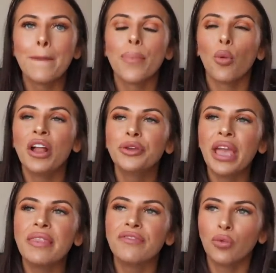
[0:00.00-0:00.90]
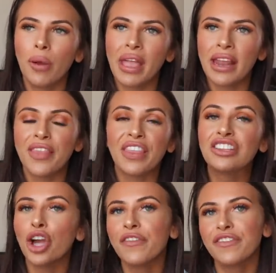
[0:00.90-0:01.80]
But when you get them for women,
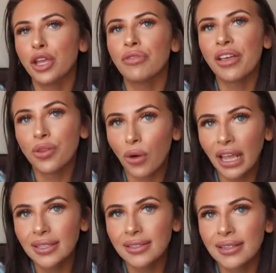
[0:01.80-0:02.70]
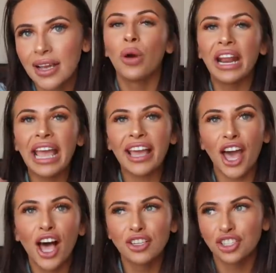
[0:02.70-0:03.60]
they don't fit you around the waist. So when I get
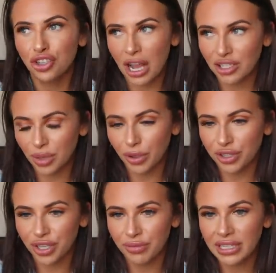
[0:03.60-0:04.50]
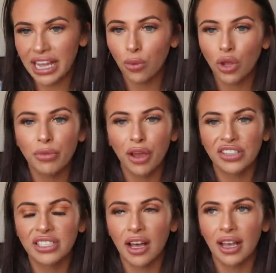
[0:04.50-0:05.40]
girls' tracksuit bottoms and I want them
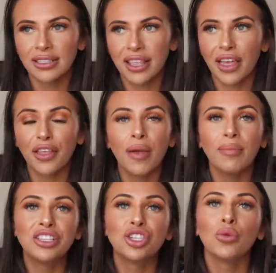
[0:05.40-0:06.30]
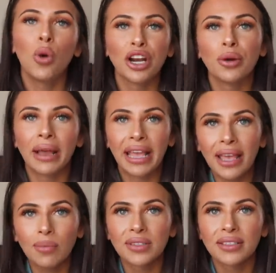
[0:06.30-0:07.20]
oversized, they'll then be too wide on my
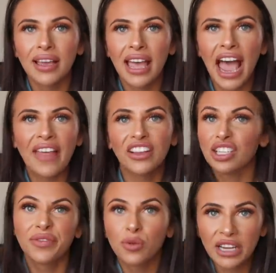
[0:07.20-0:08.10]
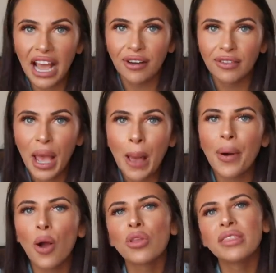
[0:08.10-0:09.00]
hips and they just fall down.
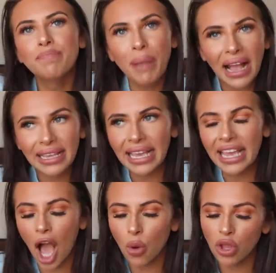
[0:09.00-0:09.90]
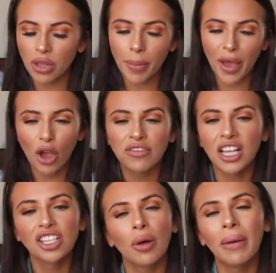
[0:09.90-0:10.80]
But I want them baggy, I want them a bit
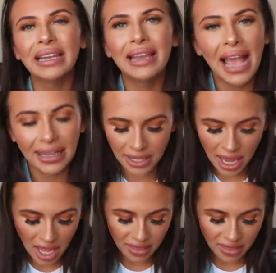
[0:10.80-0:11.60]
oversized on my legs.